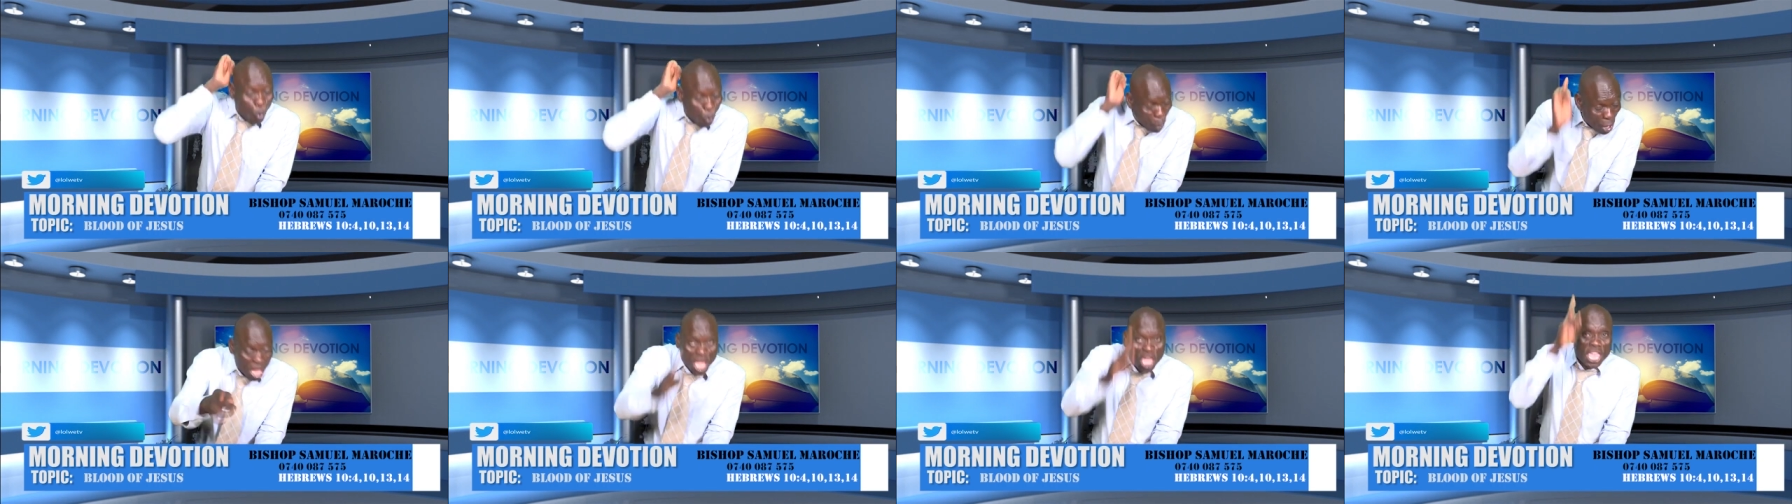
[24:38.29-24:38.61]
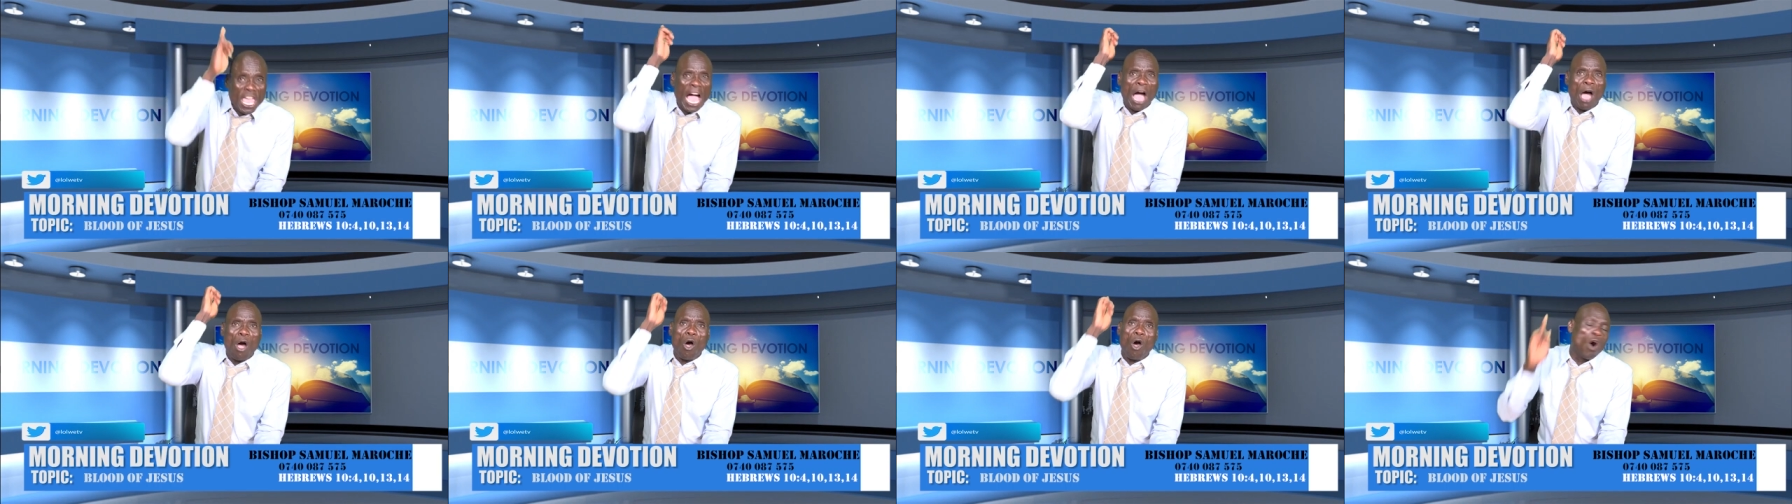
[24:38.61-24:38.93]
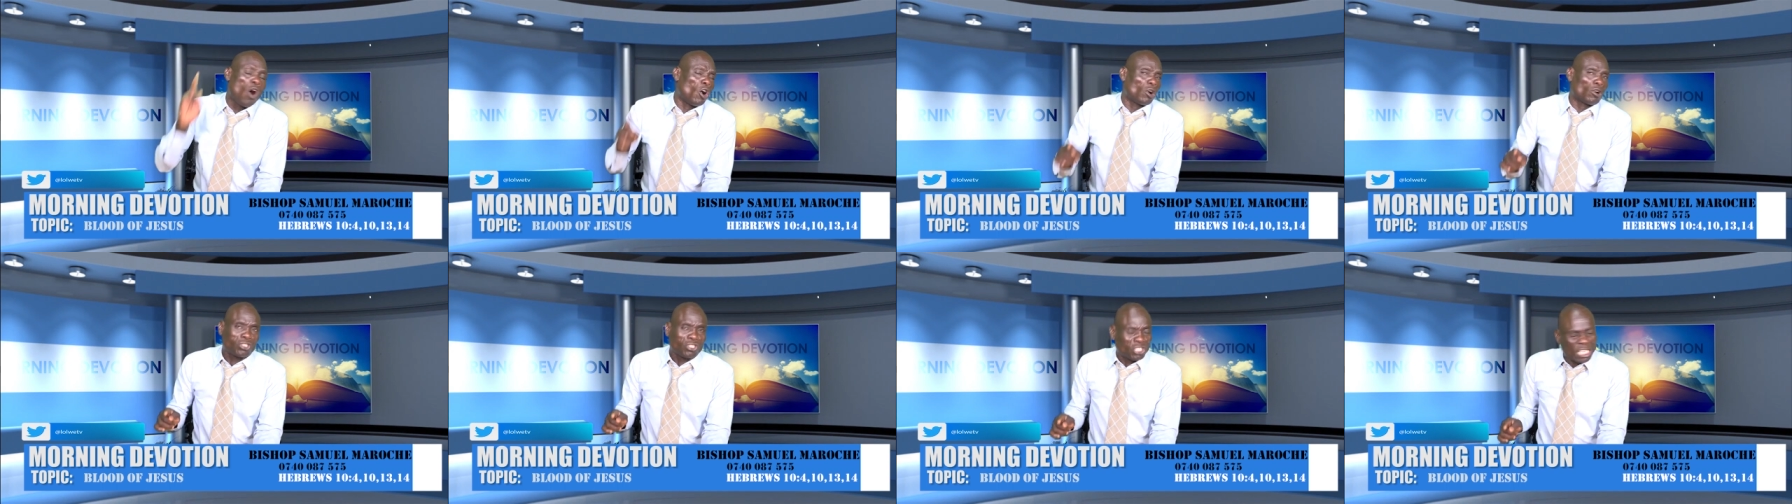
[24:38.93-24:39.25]
we are
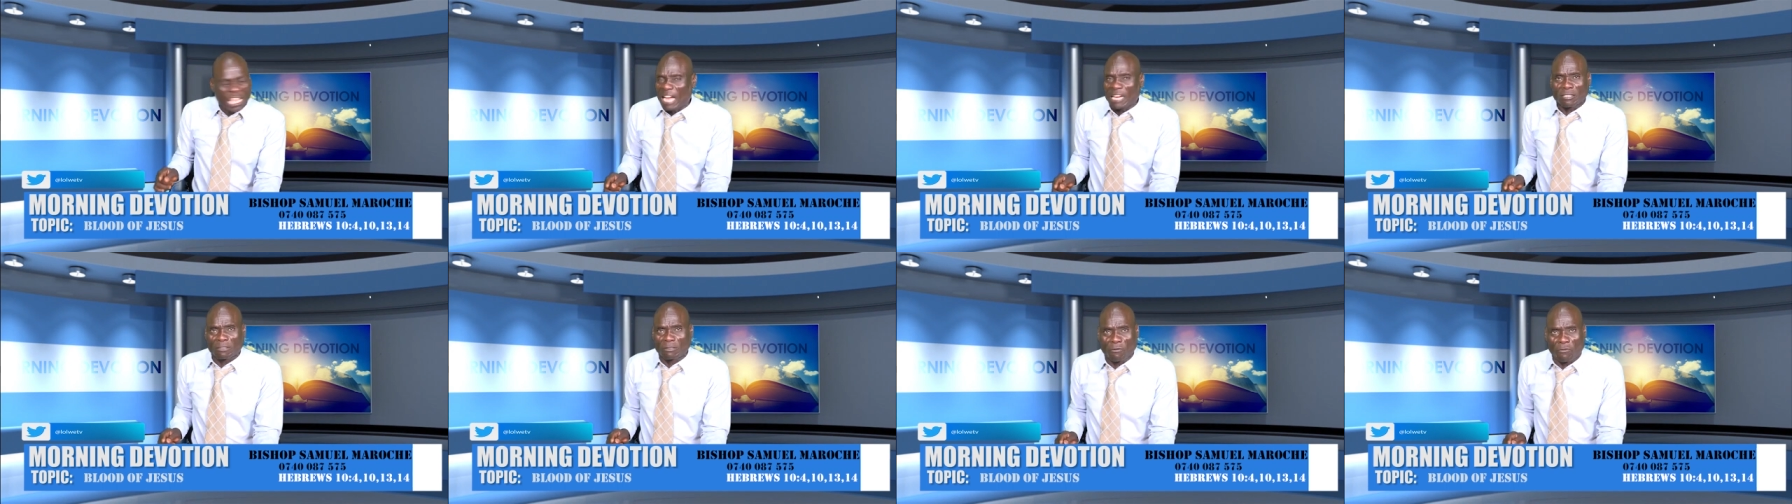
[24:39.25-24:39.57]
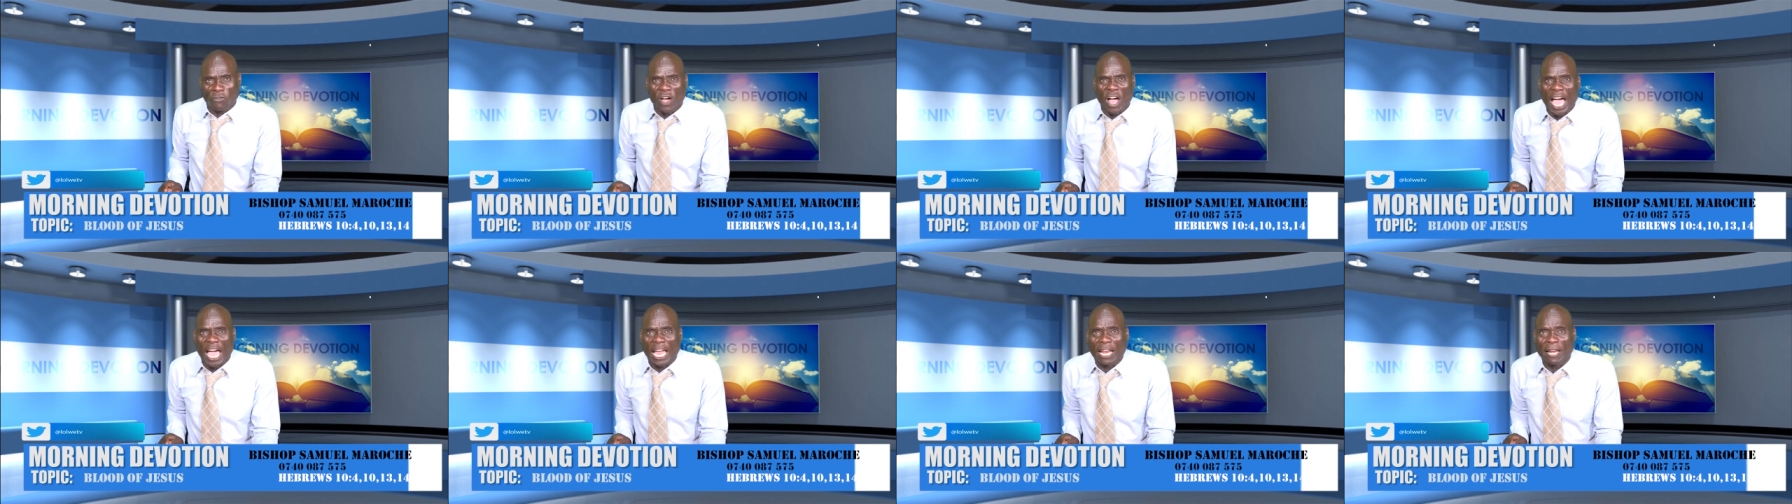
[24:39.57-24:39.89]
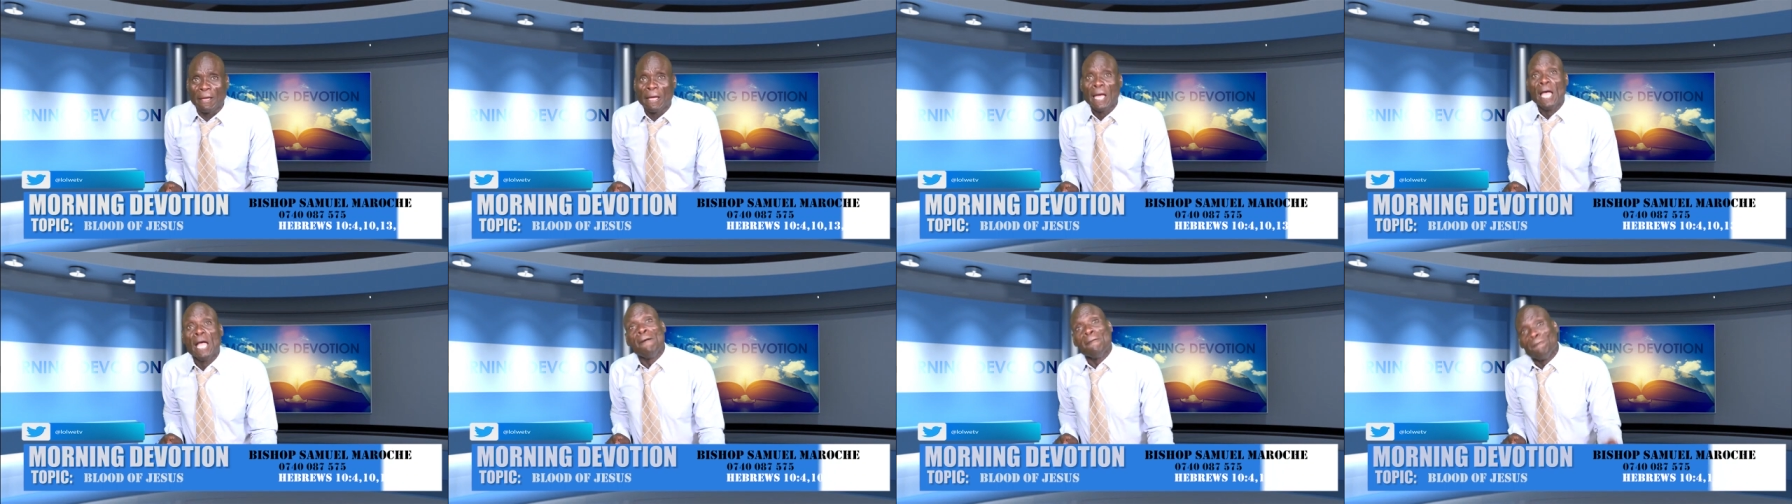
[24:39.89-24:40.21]
all
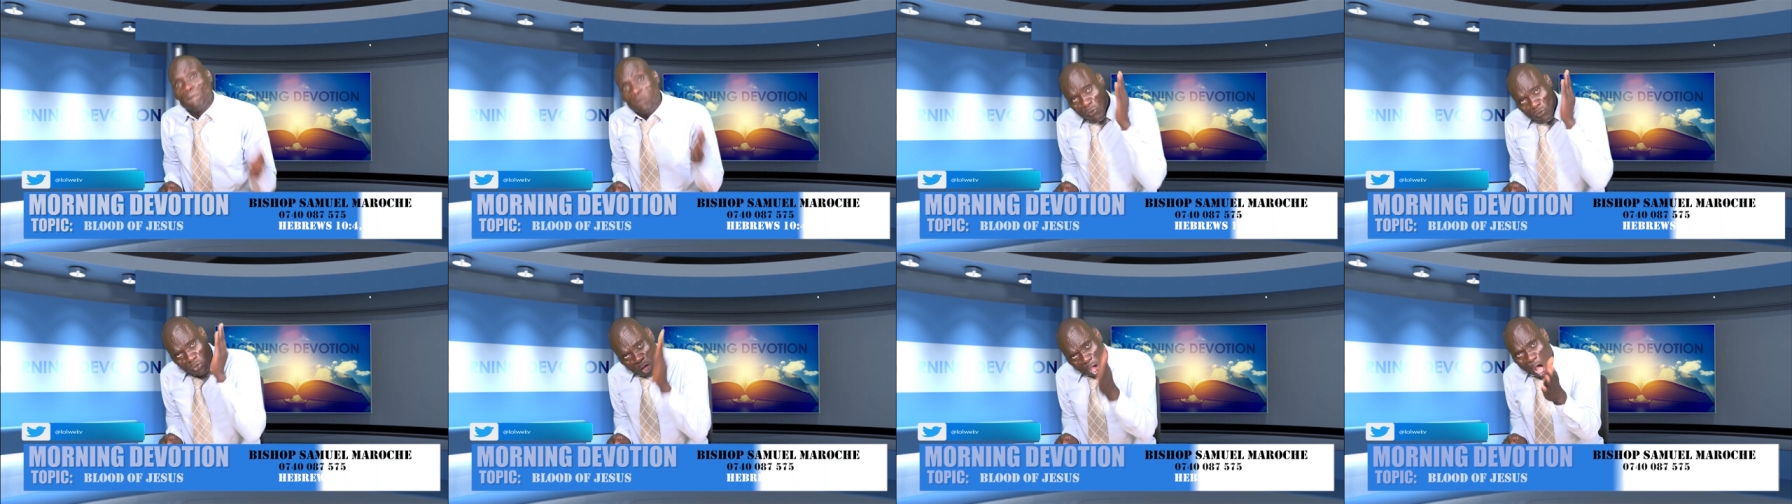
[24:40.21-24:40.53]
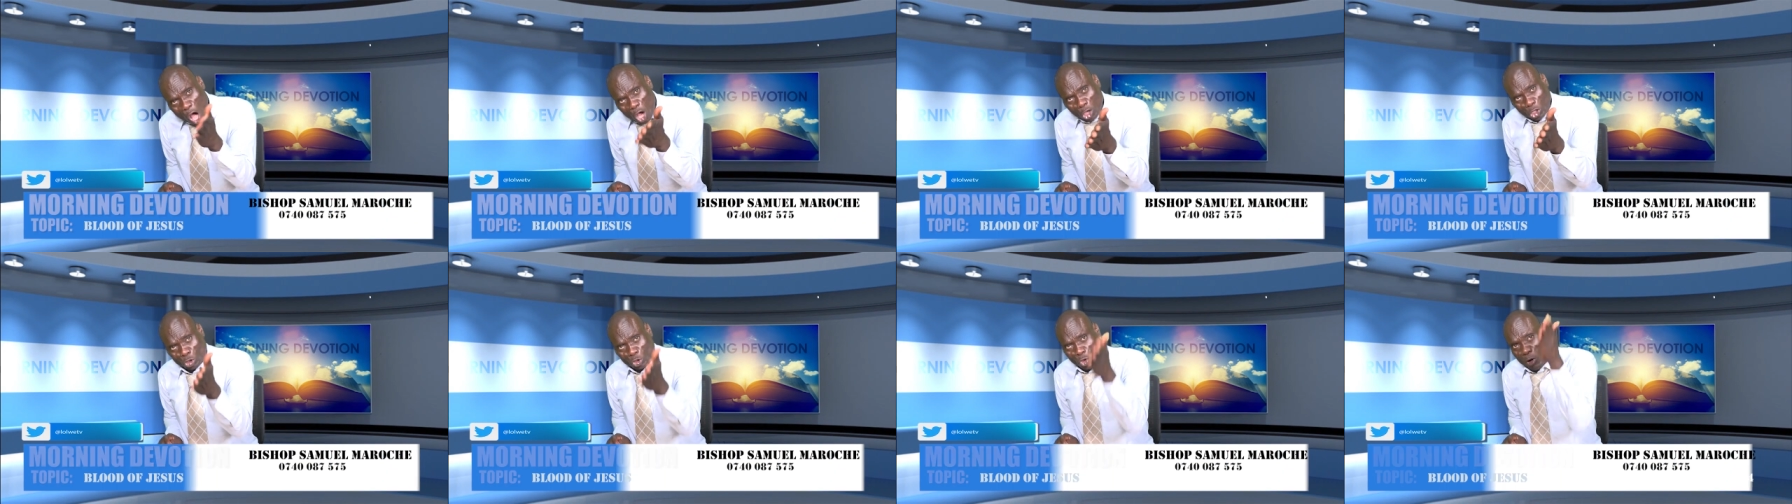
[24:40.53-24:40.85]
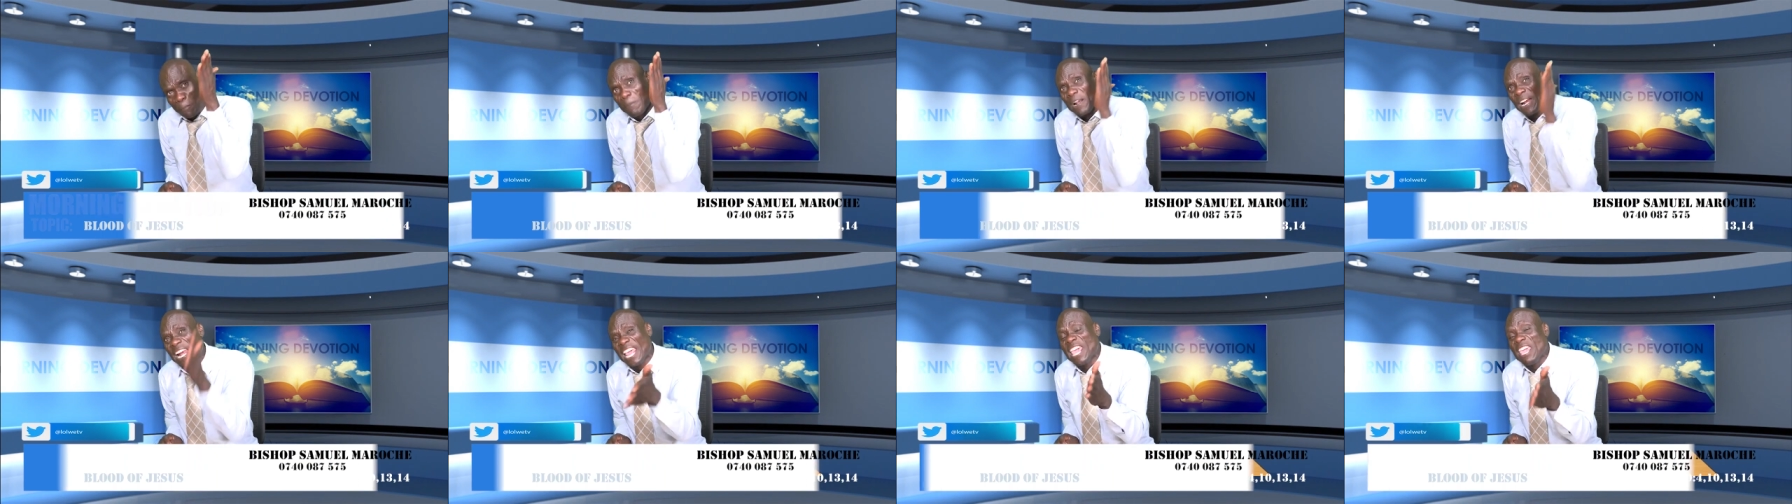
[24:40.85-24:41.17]
sanctified. For
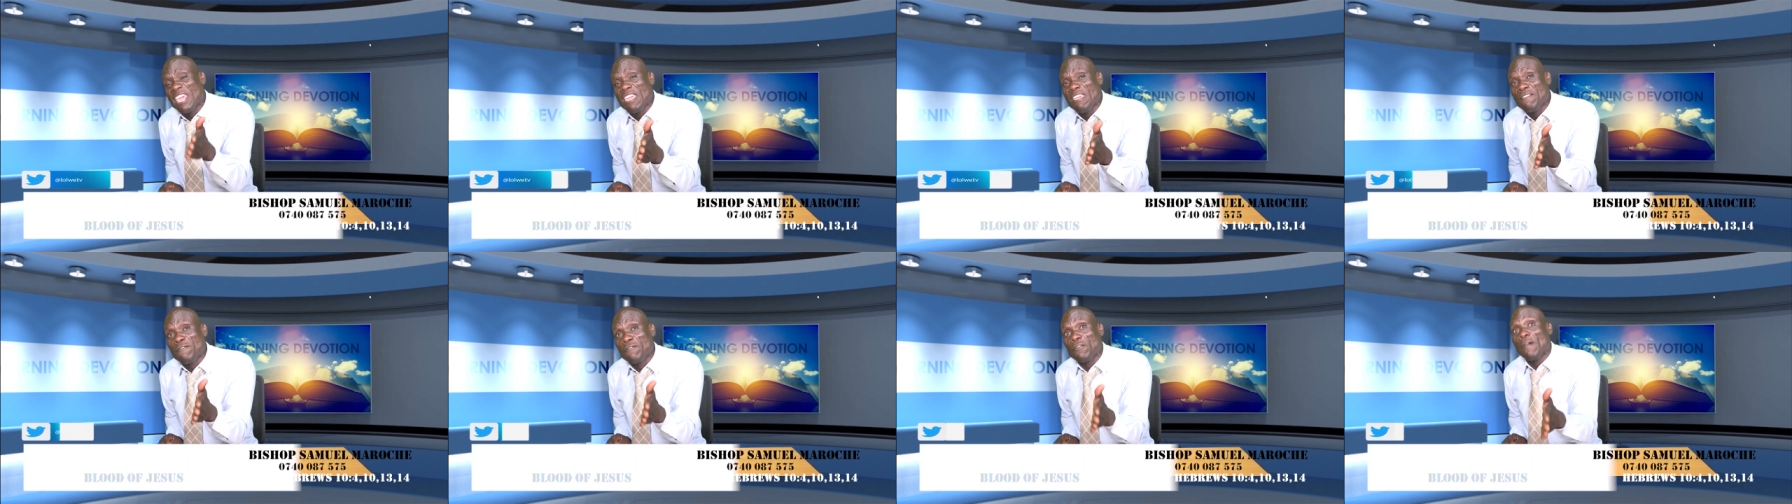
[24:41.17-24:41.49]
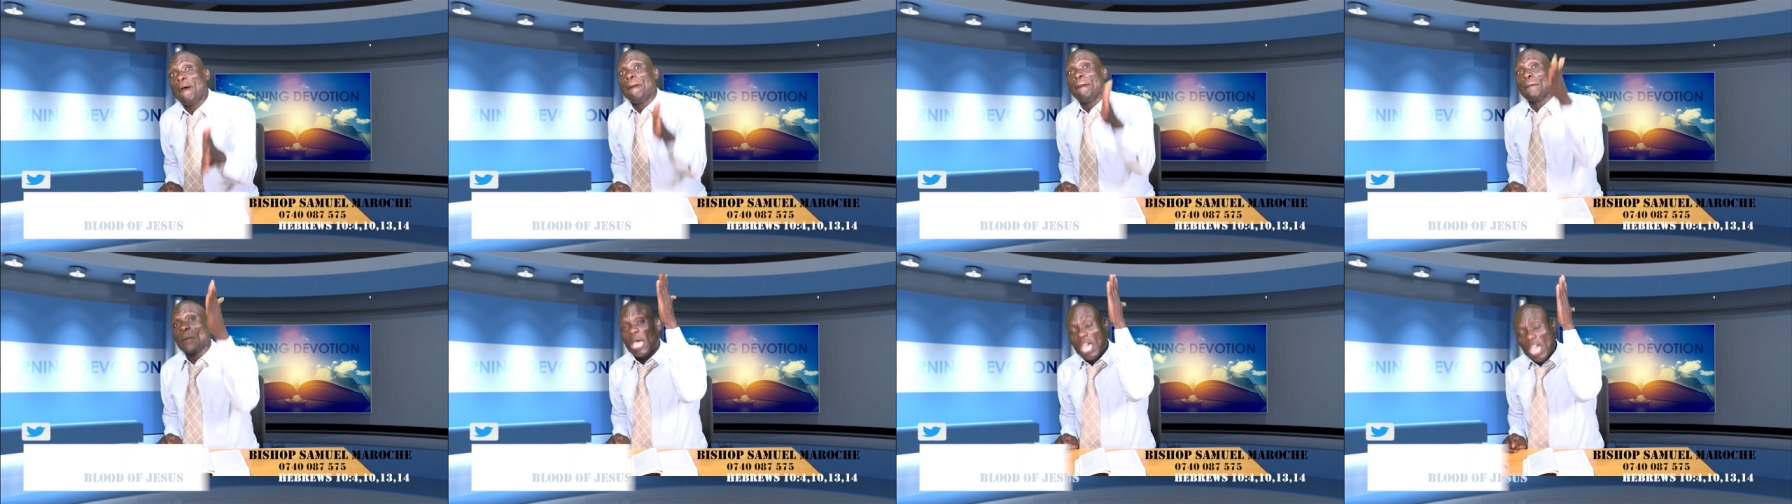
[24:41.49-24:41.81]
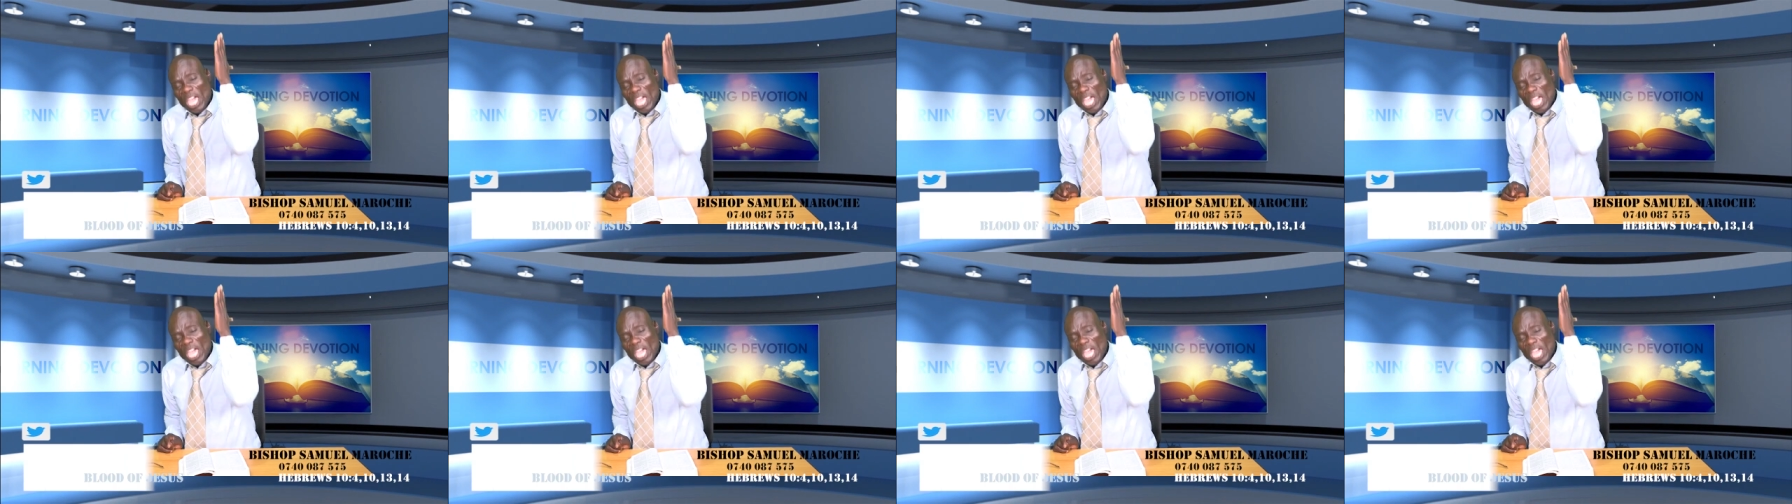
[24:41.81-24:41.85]
those who believe